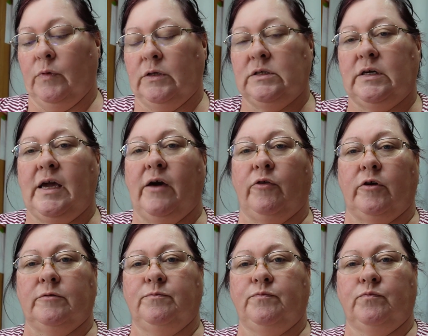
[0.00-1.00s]

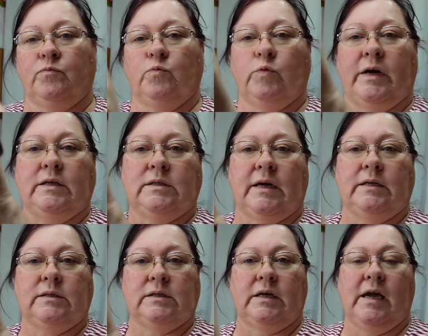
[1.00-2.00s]
together, right
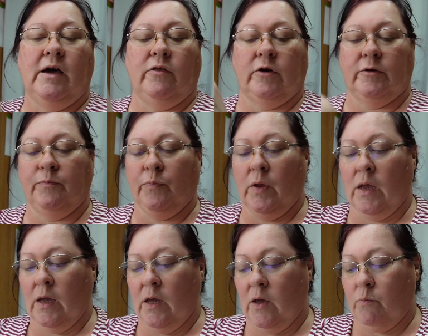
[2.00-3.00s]
sides together,
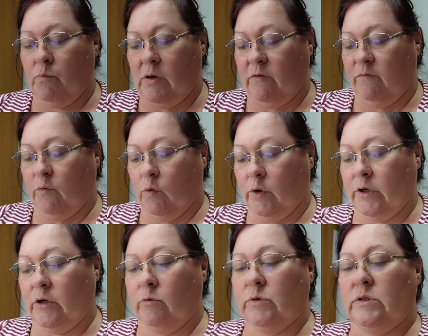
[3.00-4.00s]
before
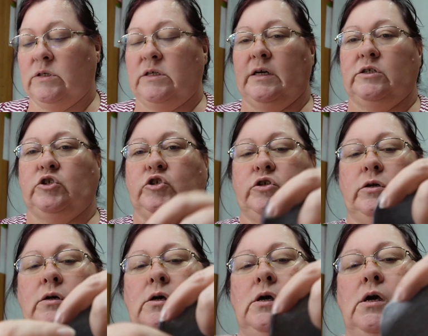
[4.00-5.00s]
you stitch
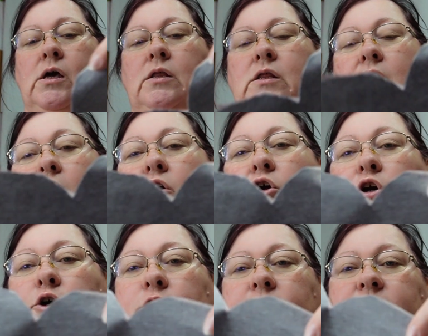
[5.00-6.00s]
the
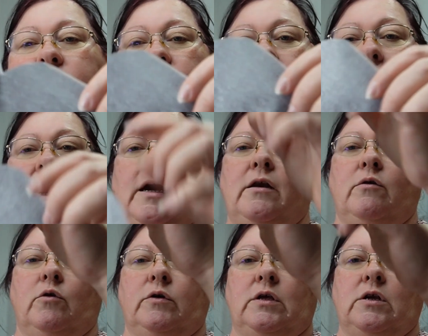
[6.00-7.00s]
curved side
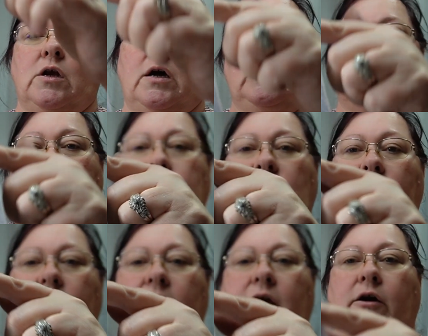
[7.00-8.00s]
or the notched
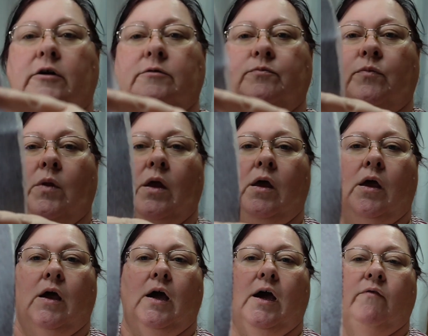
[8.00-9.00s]
side here
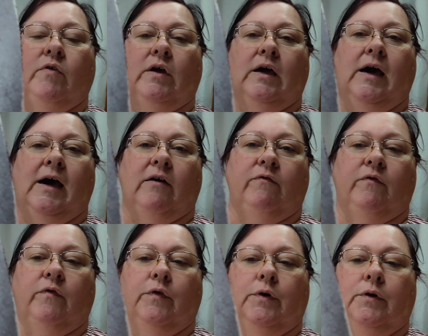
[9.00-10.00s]
of the cuff.